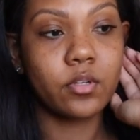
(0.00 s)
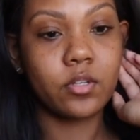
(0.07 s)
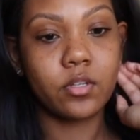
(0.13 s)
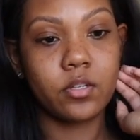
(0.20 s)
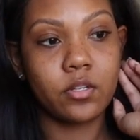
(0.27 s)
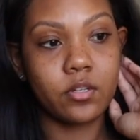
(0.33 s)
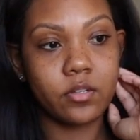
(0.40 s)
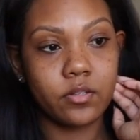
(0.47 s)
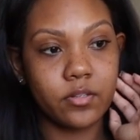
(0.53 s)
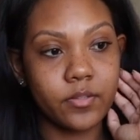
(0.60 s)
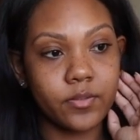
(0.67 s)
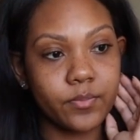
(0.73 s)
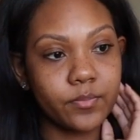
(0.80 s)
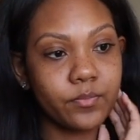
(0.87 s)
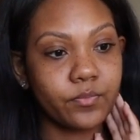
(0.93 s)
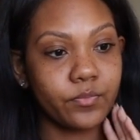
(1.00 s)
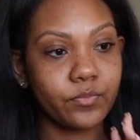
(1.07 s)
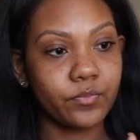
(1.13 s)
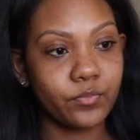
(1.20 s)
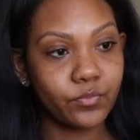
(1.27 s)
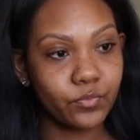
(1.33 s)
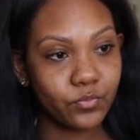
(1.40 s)

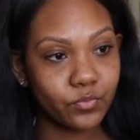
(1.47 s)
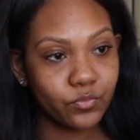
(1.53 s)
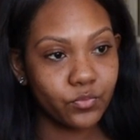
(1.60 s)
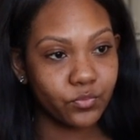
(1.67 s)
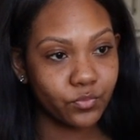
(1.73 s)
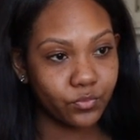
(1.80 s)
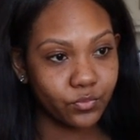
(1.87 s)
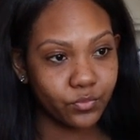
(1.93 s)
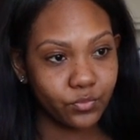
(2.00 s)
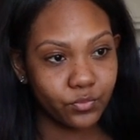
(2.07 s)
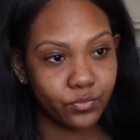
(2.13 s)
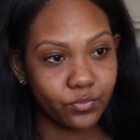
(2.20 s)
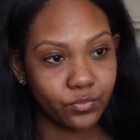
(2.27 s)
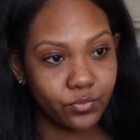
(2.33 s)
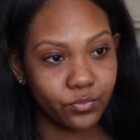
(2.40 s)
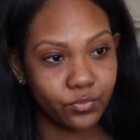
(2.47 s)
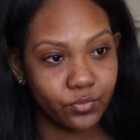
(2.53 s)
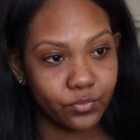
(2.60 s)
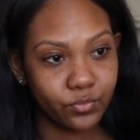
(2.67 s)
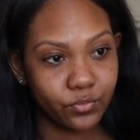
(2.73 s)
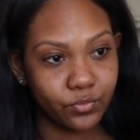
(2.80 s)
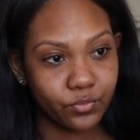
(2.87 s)

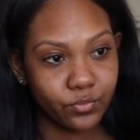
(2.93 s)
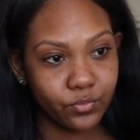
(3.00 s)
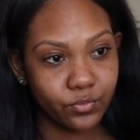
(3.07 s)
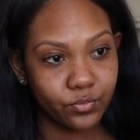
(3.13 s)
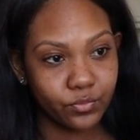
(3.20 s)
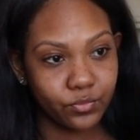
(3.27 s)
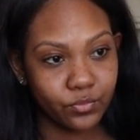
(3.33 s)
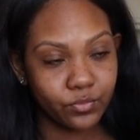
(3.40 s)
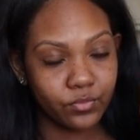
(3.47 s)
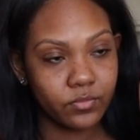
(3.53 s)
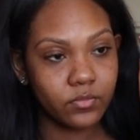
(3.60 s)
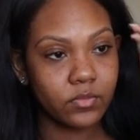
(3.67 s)
No one is speaking in this clip.